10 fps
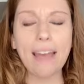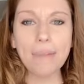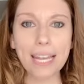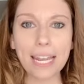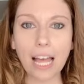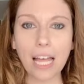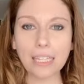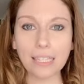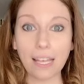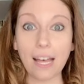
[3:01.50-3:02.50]
been getting a
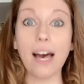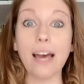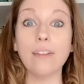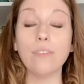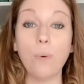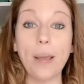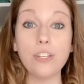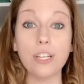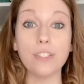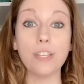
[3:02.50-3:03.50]
lot of
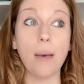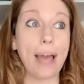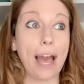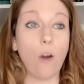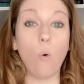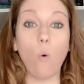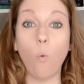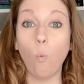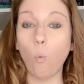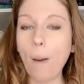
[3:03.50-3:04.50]
questions about
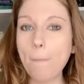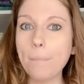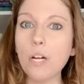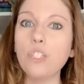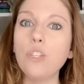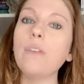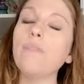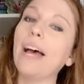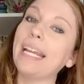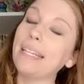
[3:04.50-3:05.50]
what books you can
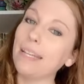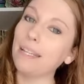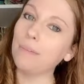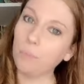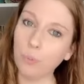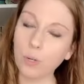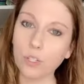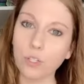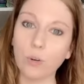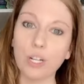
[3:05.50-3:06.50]
find in
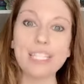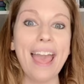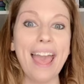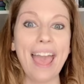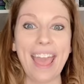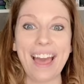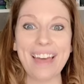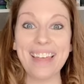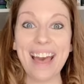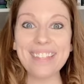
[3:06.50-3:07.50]
bookstores,
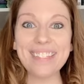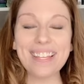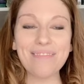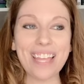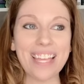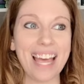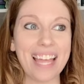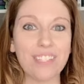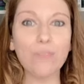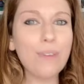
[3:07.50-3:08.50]
and that's something
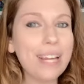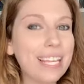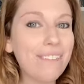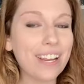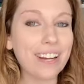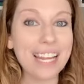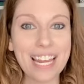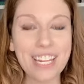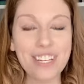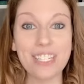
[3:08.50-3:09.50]
that's really very
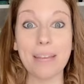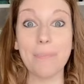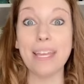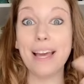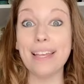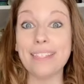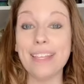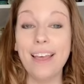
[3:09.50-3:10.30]
interesting because